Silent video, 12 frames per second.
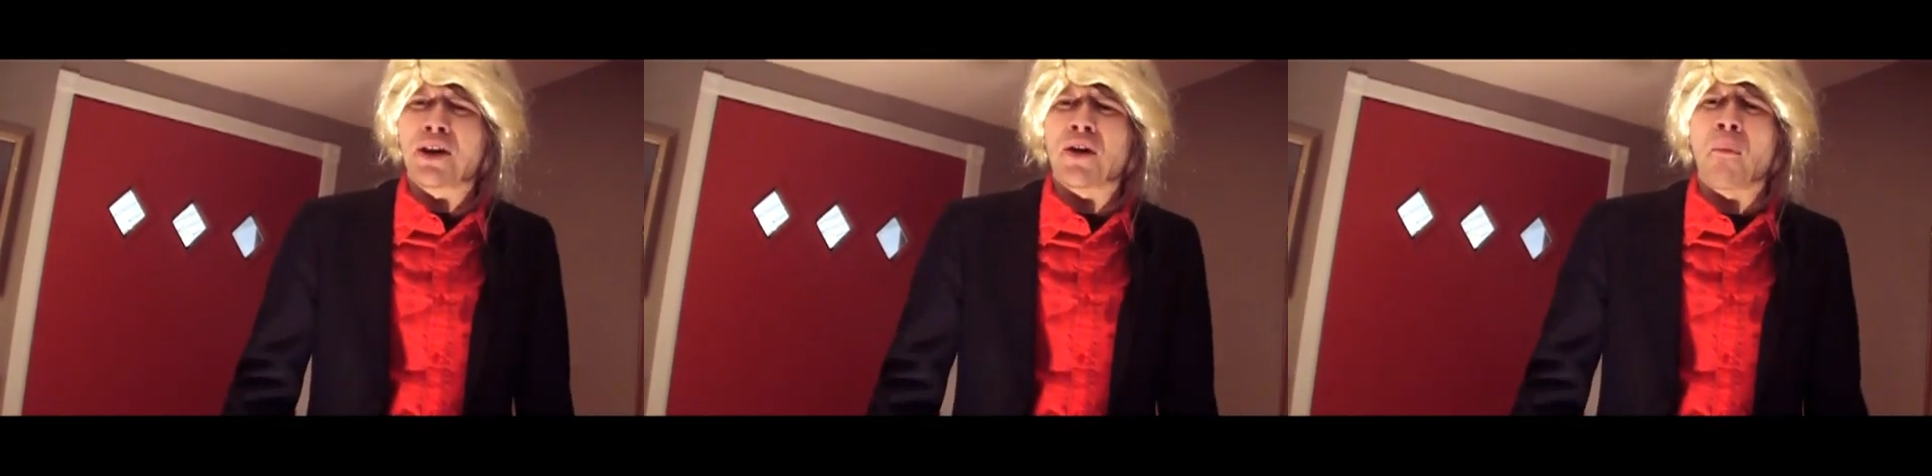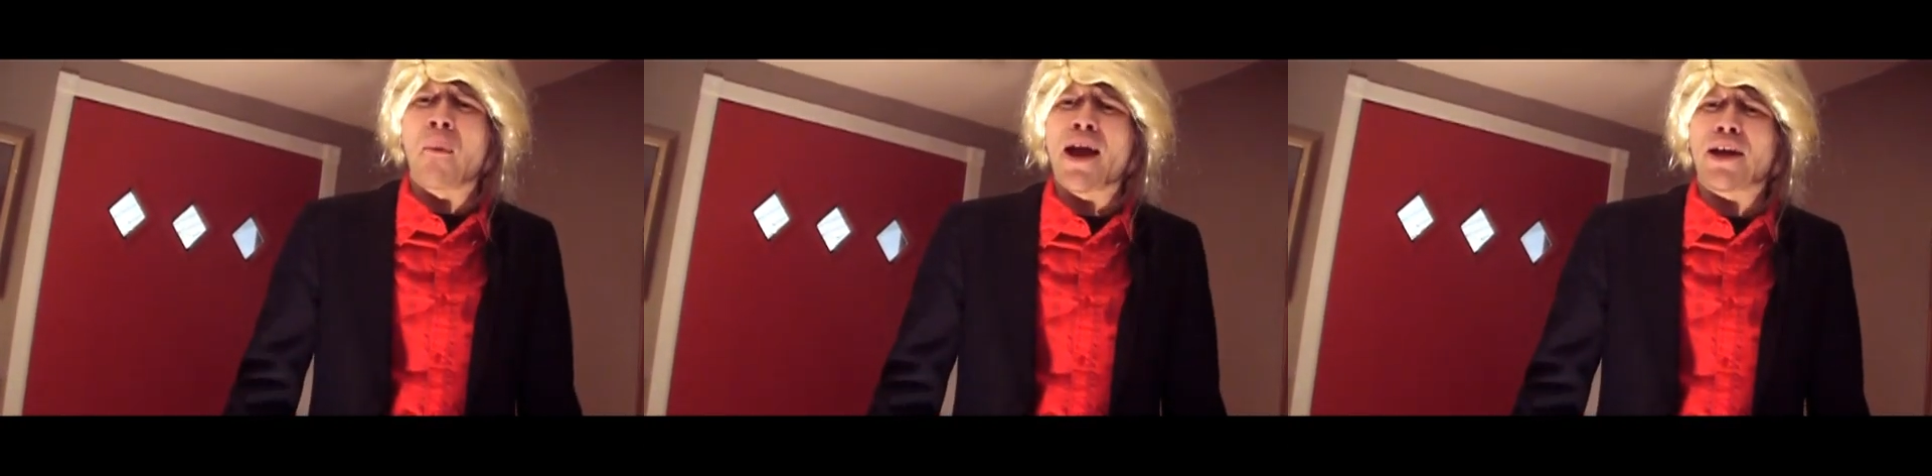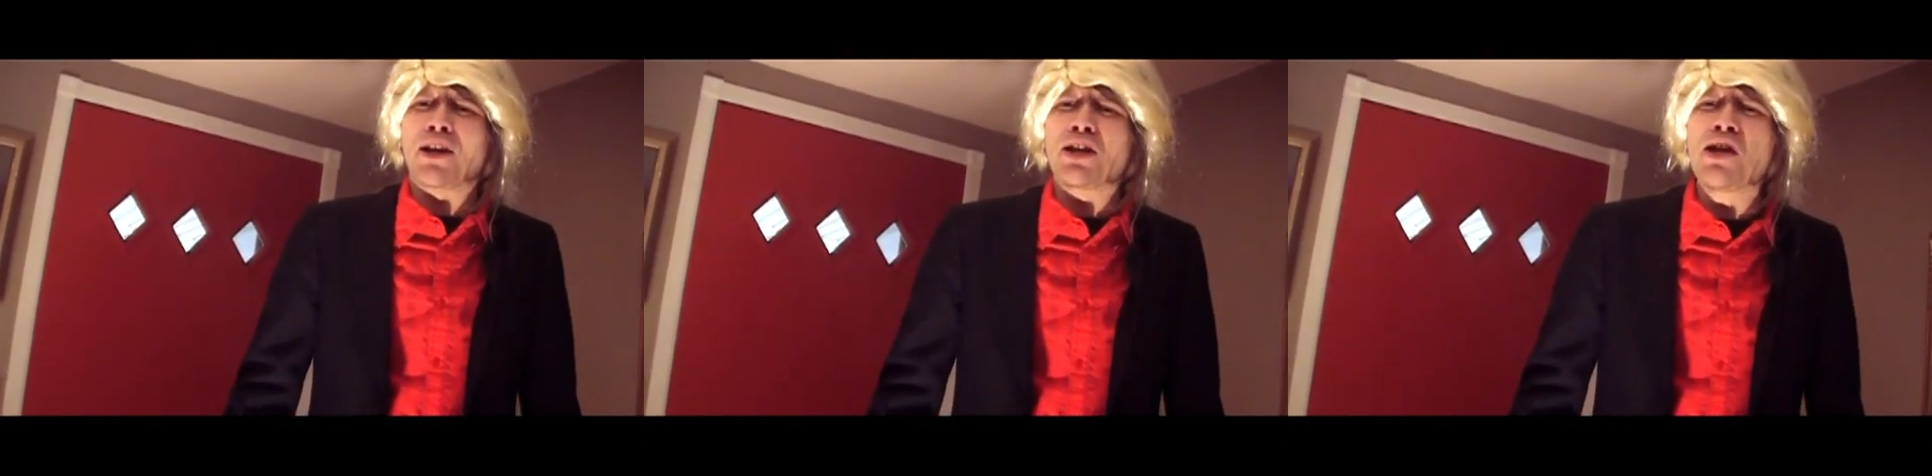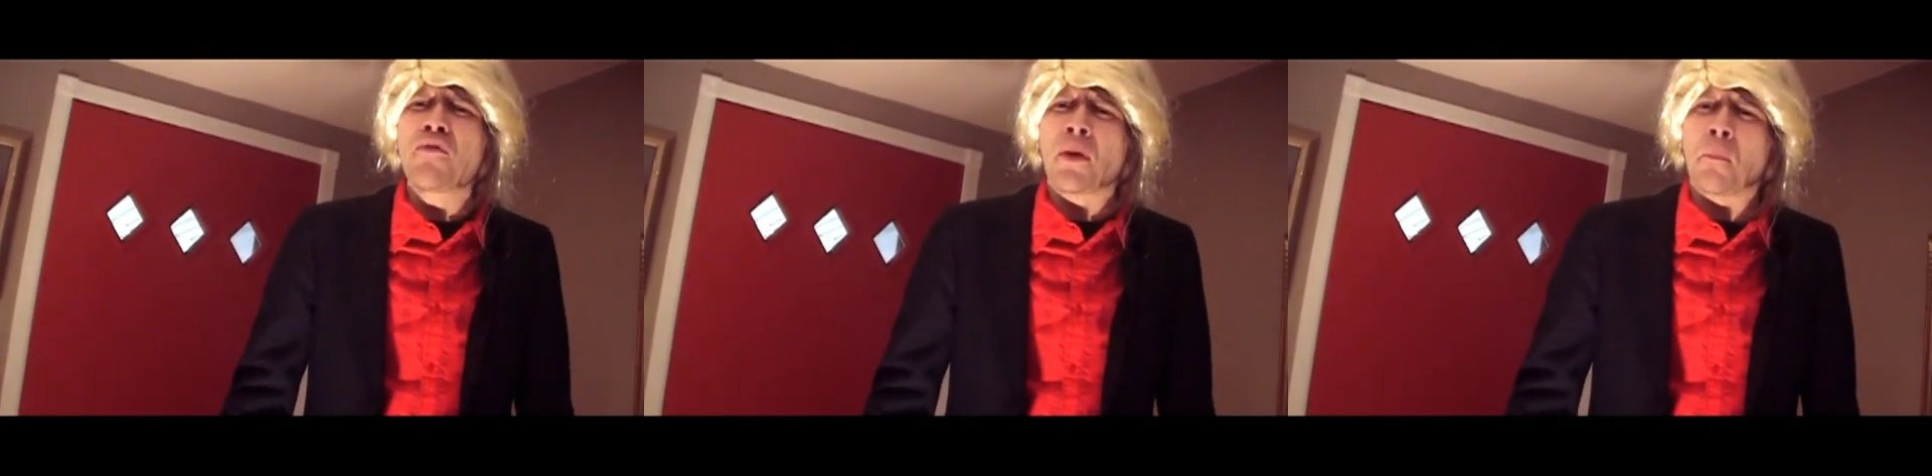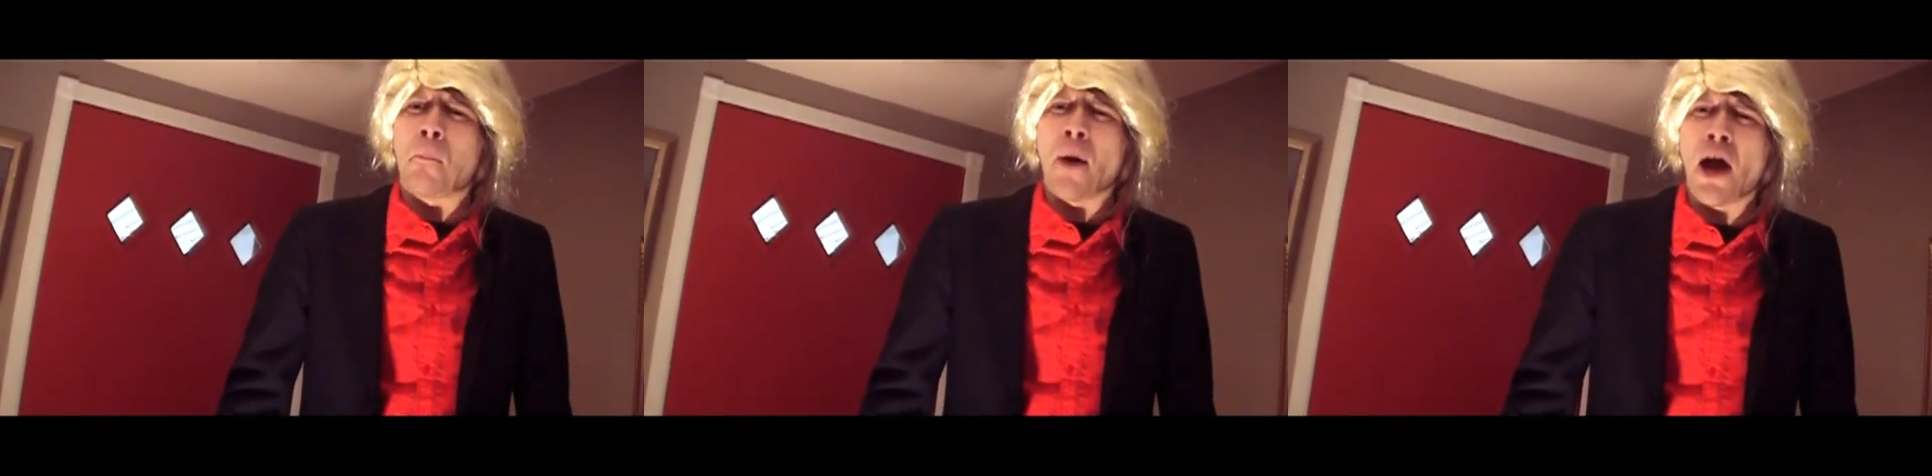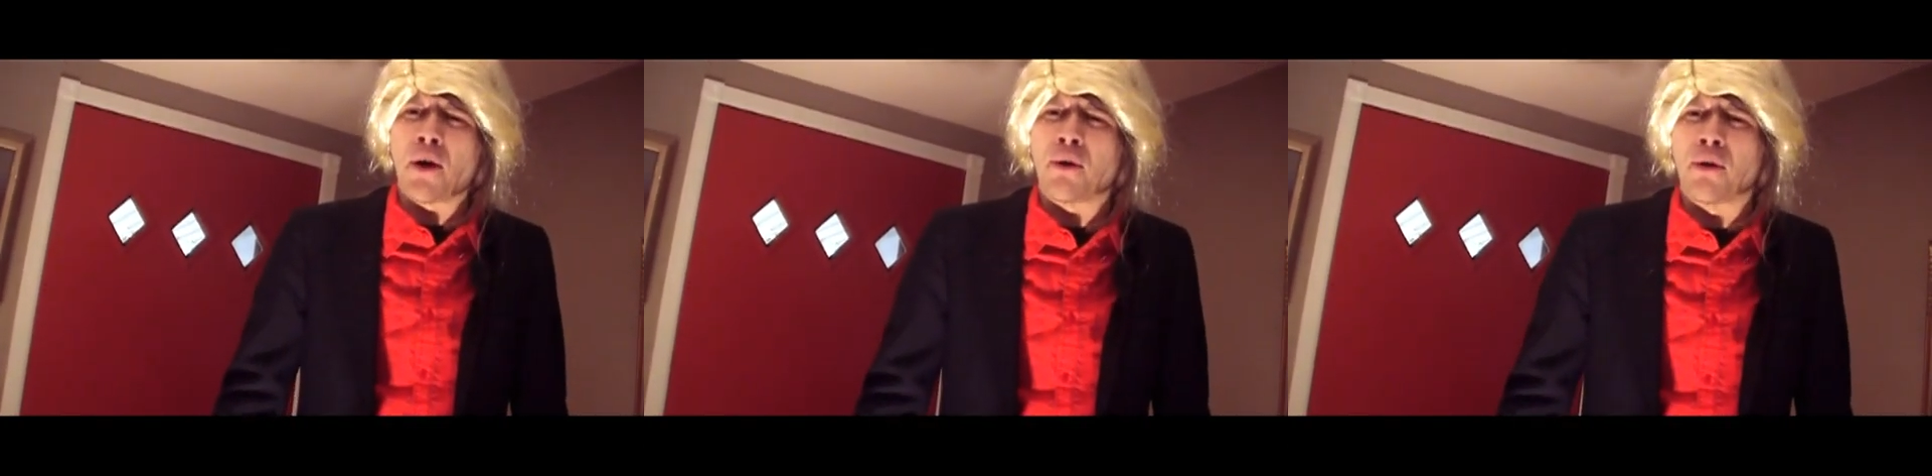gonna make an even
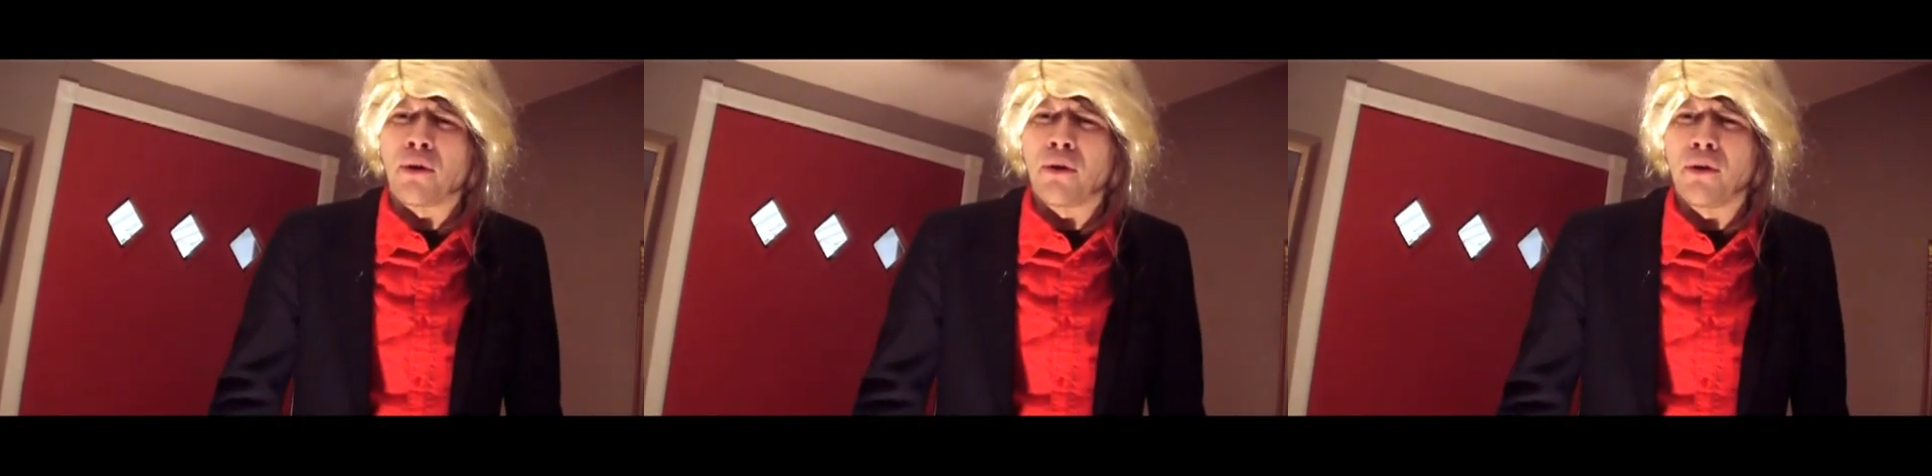better